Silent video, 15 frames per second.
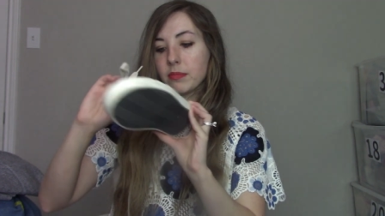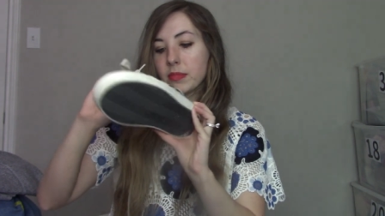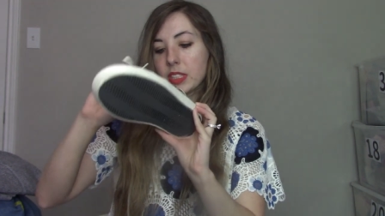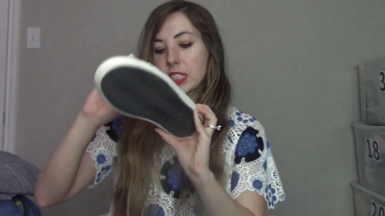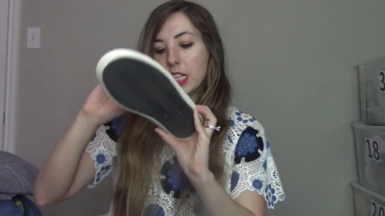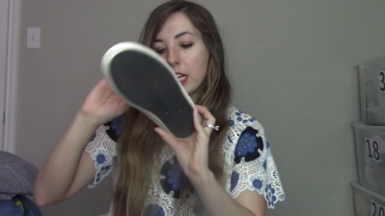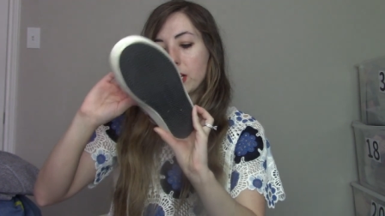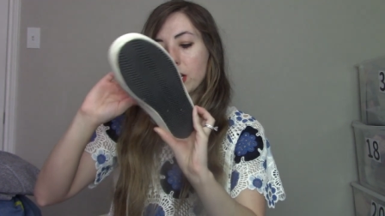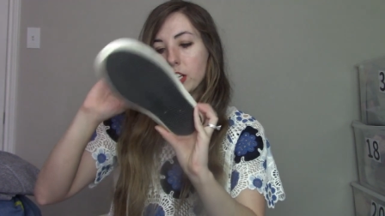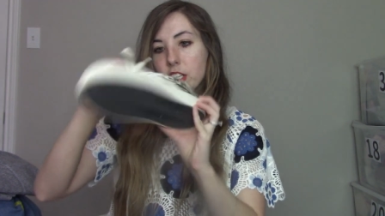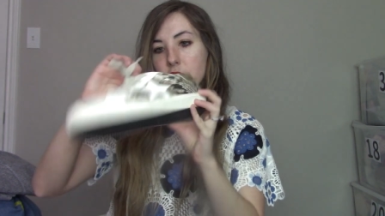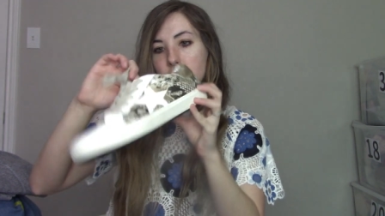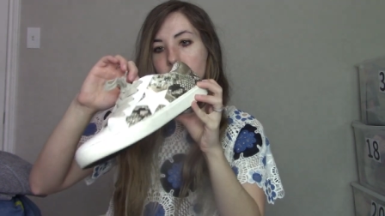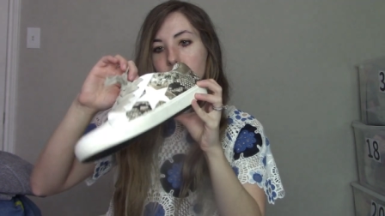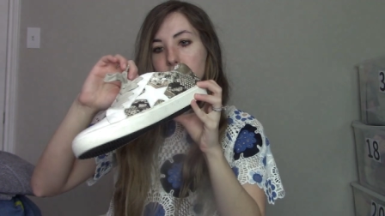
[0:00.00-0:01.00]
It's kind of hard to
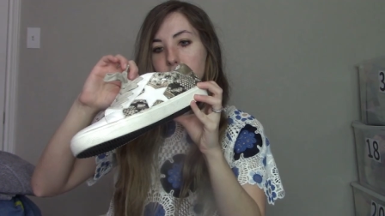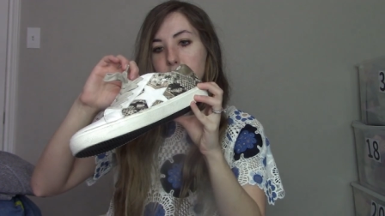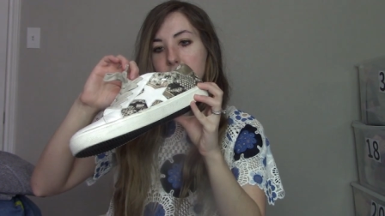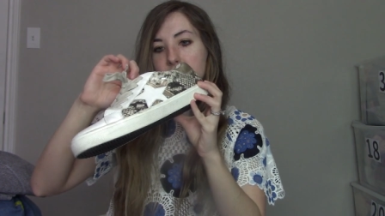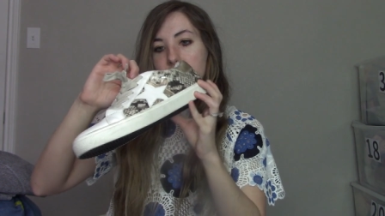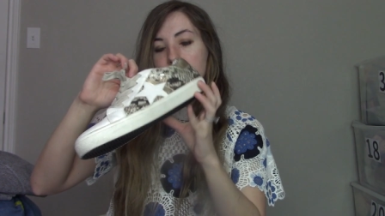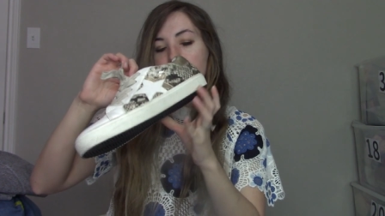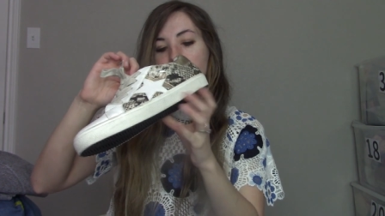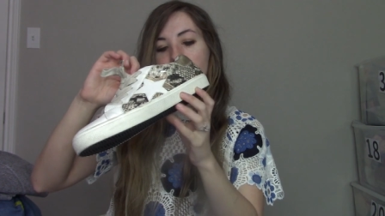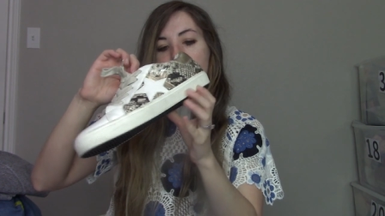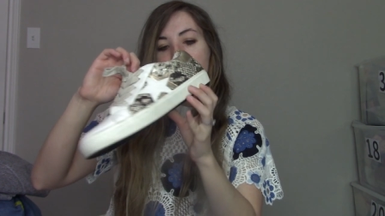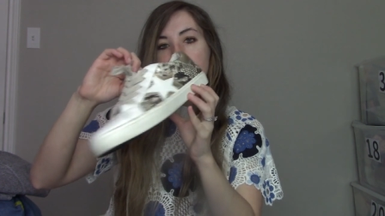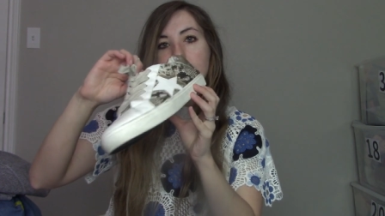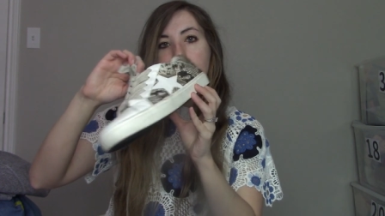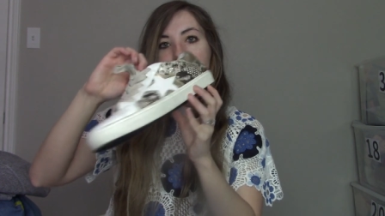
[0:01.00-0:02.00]
show you, but these are the
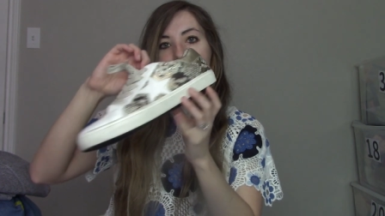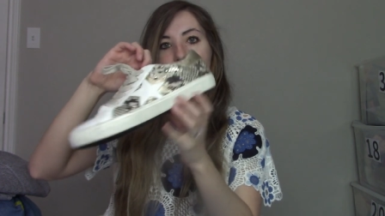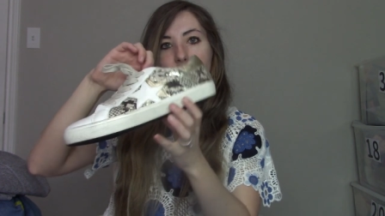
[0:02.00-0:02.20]
Sienna.